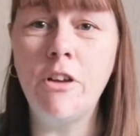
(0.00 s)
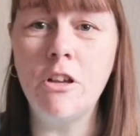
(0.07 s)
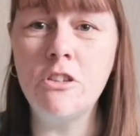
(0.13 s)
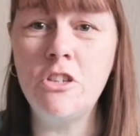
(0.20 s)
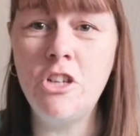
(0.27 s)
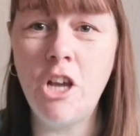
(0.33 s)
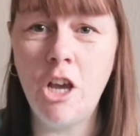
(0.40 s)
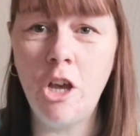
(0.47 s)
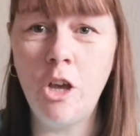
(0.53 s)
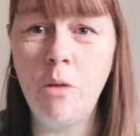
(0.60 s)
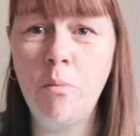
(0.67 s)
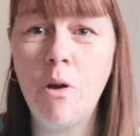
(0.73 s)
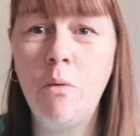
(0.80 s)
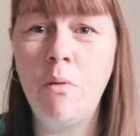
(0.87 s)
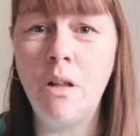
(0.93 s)

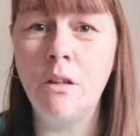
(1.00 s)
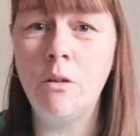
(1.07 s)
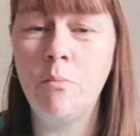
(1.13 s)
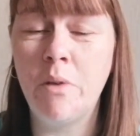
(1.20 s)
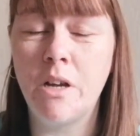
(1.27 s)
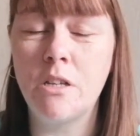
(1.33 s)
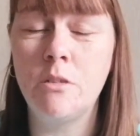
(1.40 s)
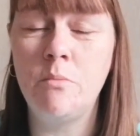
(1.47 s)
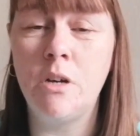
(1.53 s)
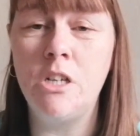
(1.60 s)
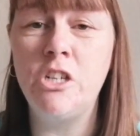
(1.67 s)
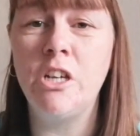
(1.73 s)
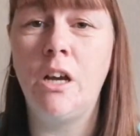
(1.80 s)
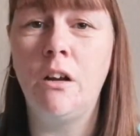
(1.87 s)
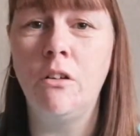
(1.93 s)
Flosstube, welcome back to my
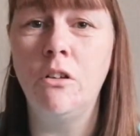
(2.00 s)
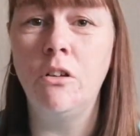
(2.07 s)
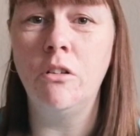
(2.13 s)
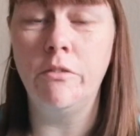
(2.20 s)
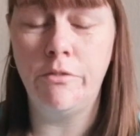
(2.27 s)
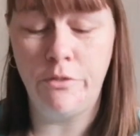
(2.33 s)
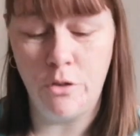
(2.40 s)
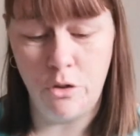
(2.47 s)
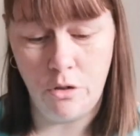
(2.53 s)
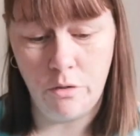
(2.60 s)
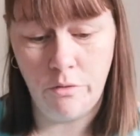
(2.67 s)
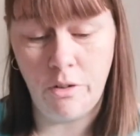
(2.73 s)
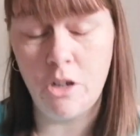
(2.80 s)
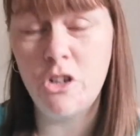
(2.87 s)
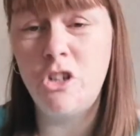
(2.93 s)
channel
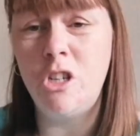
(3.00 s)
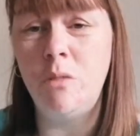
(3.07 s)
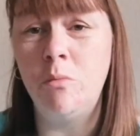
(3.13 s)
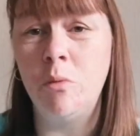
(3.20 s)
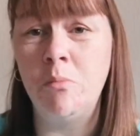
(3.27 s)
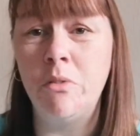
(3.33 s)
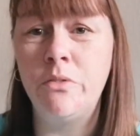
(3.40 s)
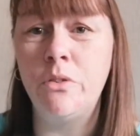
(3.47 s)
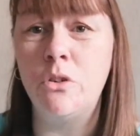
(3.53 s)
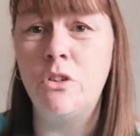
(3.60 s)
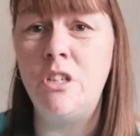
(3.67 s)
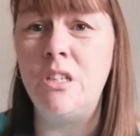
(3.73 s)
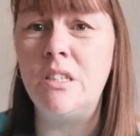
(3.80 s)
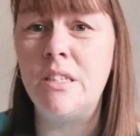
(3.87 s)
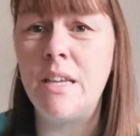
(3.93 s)
for Flosstube number
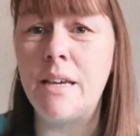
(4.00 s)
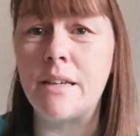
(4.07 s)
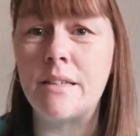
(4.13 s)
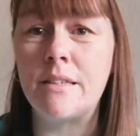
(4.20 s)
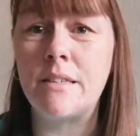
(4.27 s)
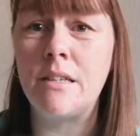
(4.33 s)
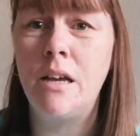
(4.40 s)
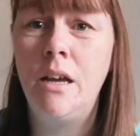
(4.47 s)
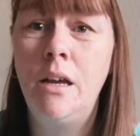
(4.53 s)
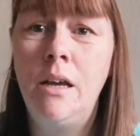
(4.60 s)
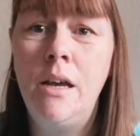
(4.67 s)
46.